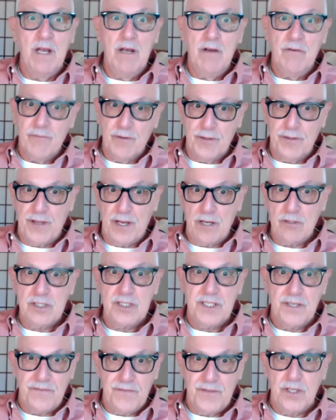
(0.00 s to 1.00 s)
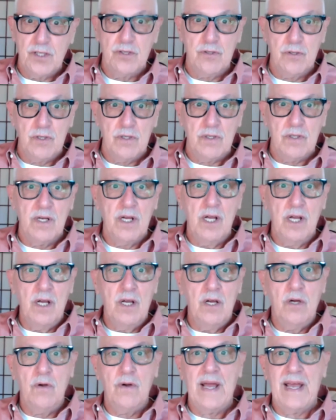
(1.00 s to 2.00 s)
For those of you
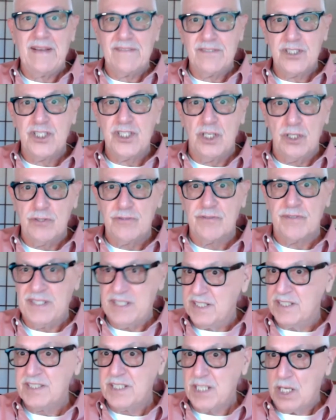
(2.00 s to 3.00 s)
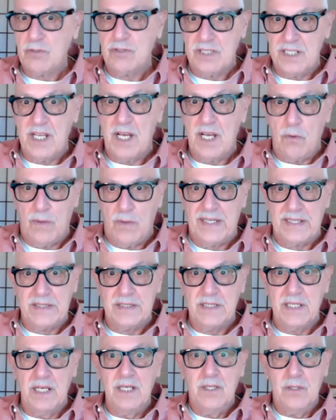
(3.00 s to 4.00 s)
who have children and don't know it,
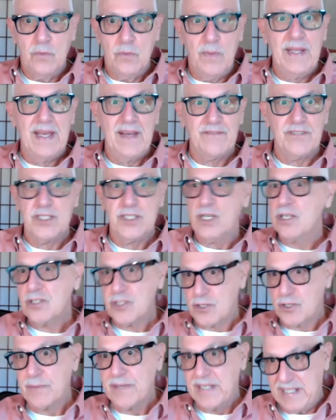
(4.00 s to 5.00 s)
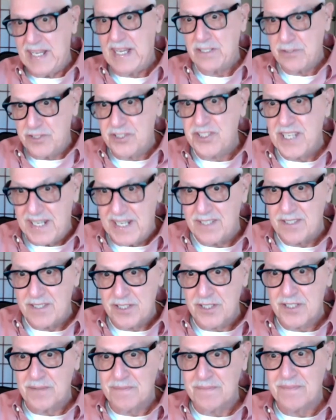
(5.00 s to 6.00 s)
we have a nursery
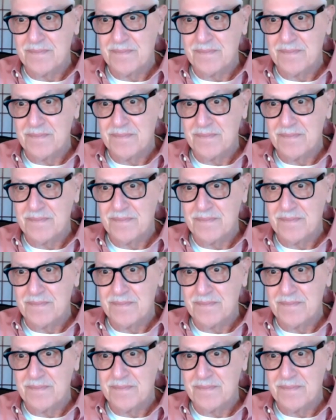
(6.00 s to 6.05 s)
downstairs.